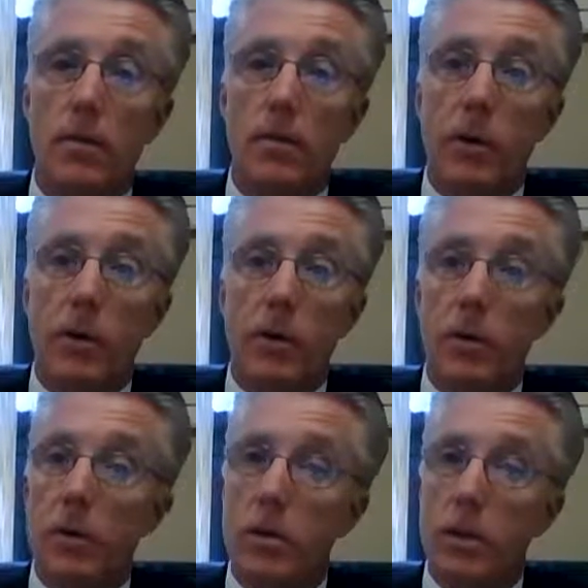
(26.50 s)
First of
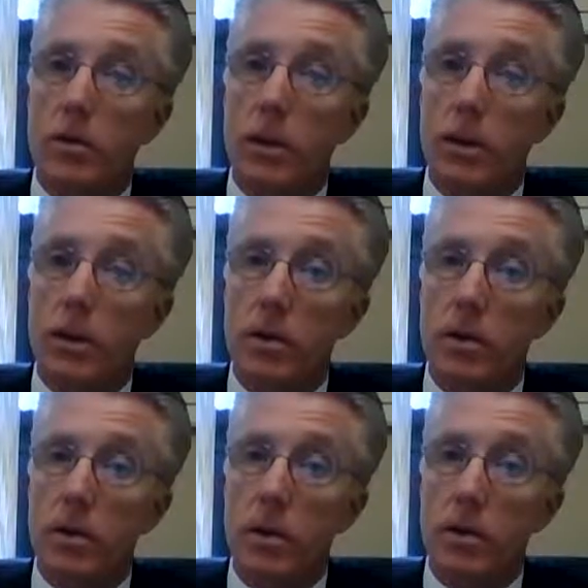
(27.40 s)
all, it should be
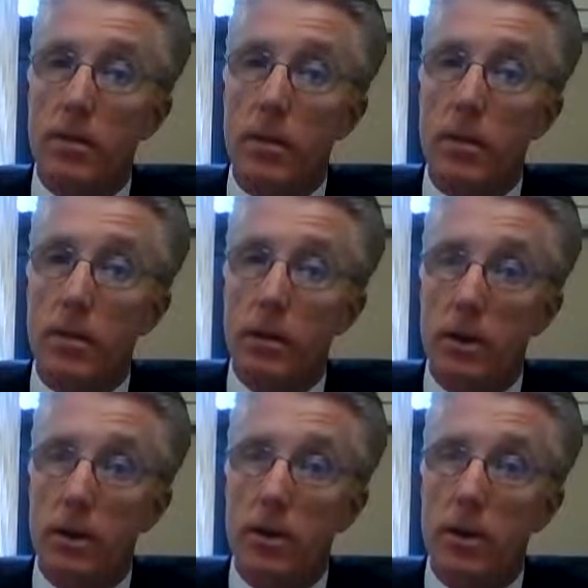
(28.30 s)
understood that the money that you
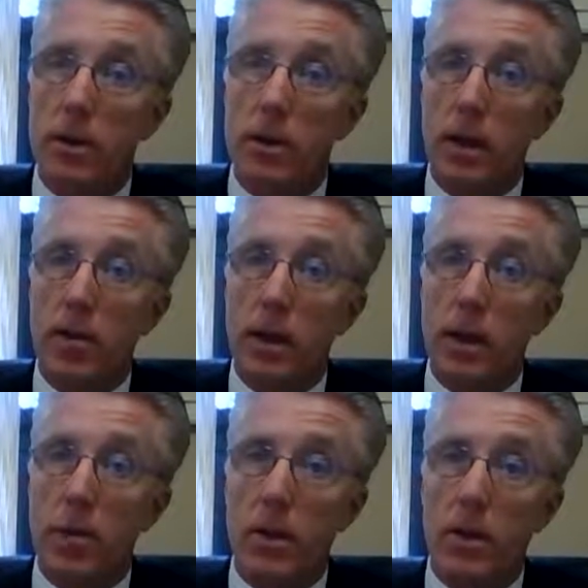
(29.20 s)
give at the time of
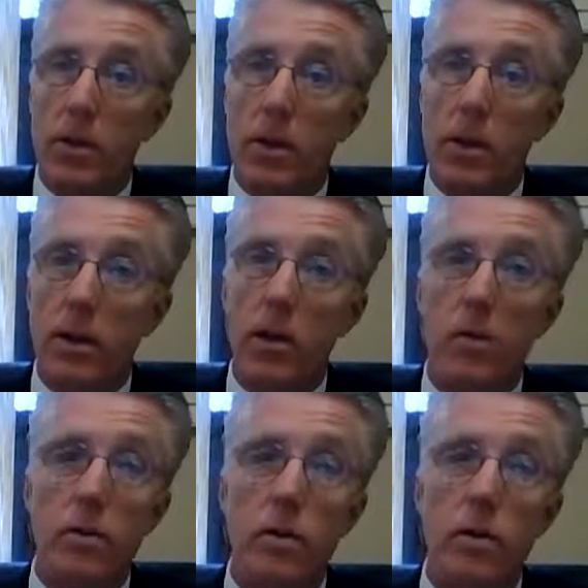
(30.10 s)
contract signing
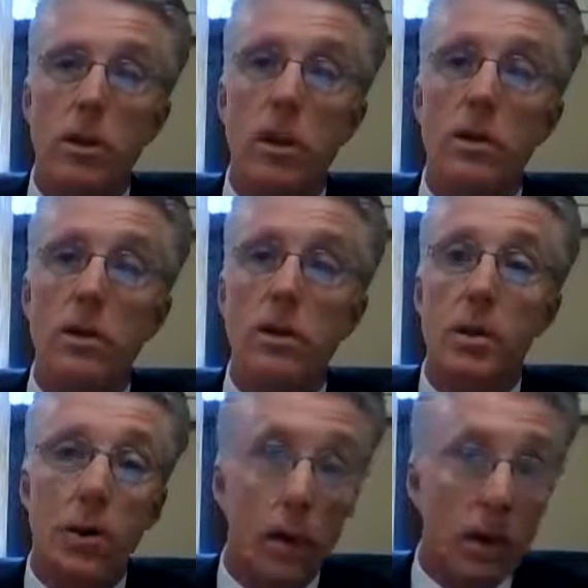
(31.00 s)
goes to the seller's
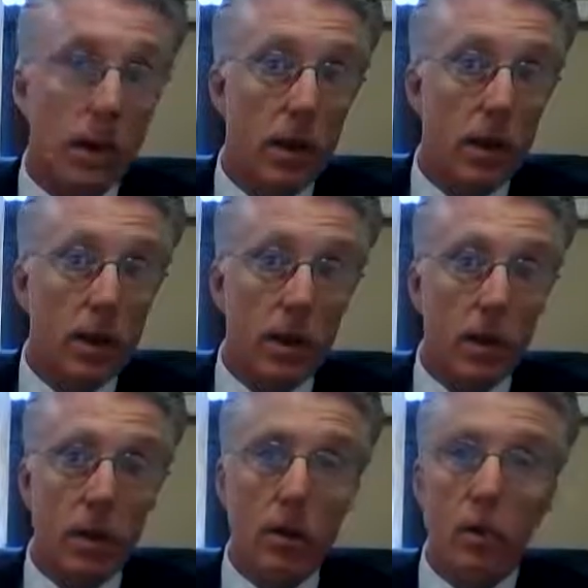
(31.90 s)
attorney,
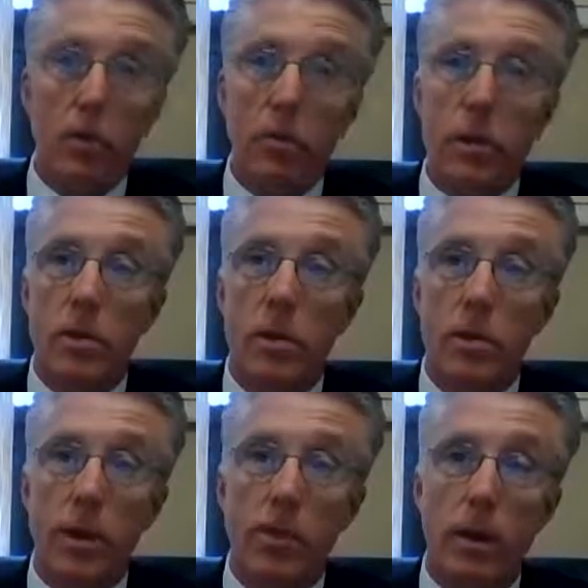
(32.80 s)
who must hold
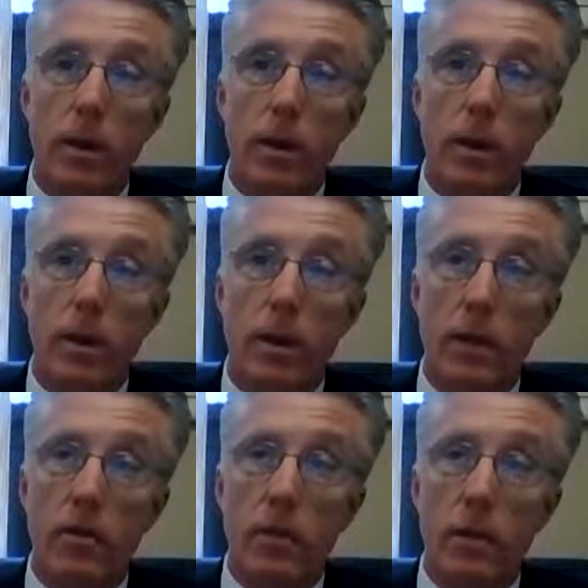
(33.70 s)
that money in an
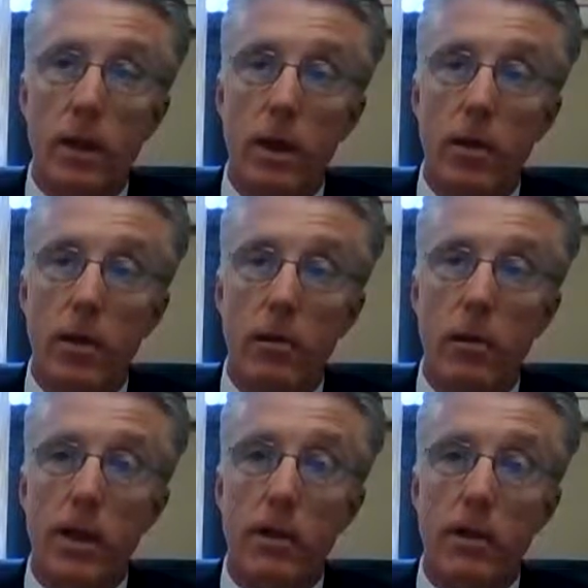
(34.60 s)
escrow account
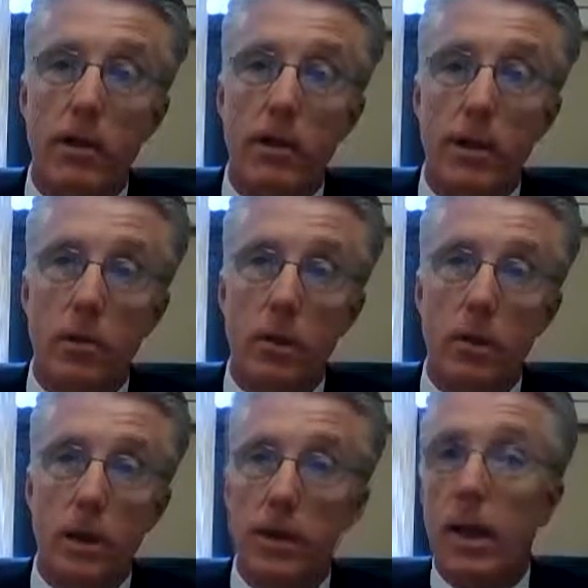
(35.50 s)
pending the closing.
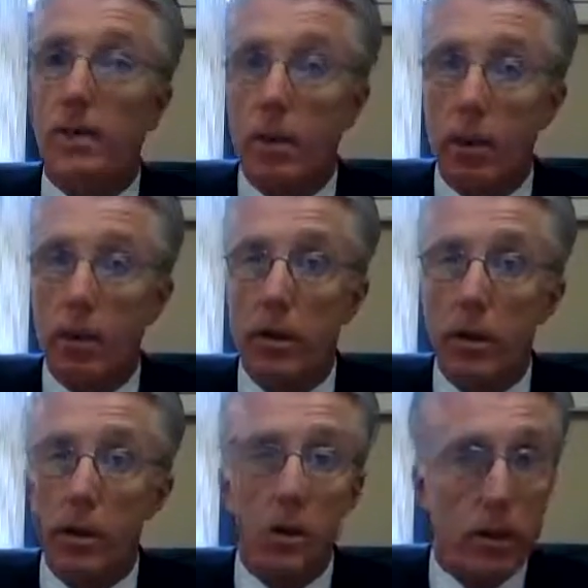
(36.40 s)
At that point,
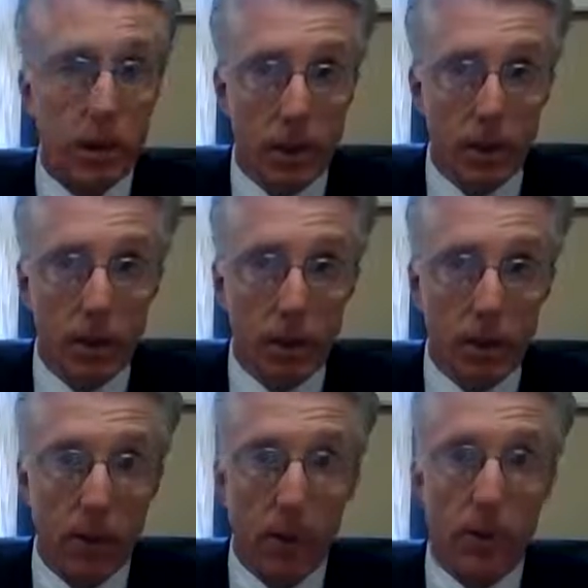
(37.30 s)
and only at that point,
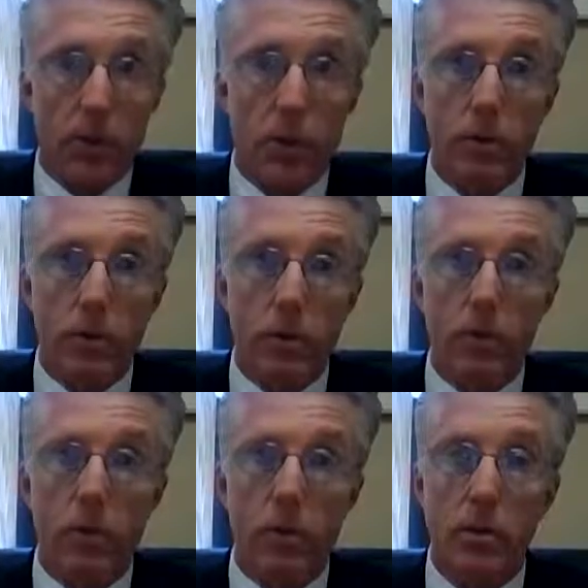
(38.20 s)
should it be
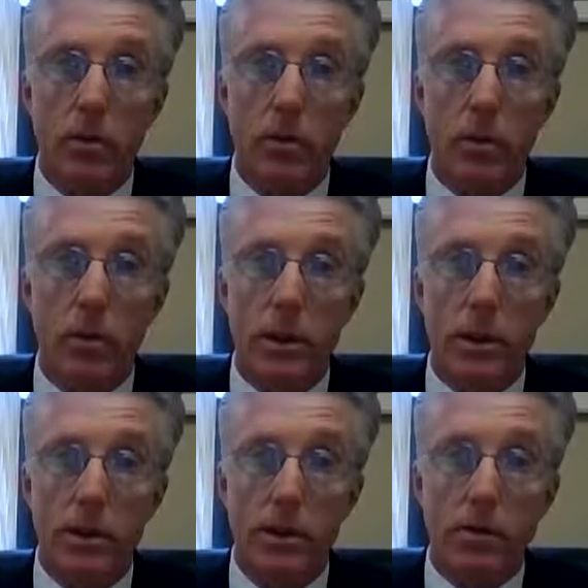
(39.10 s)
turned over to the seller.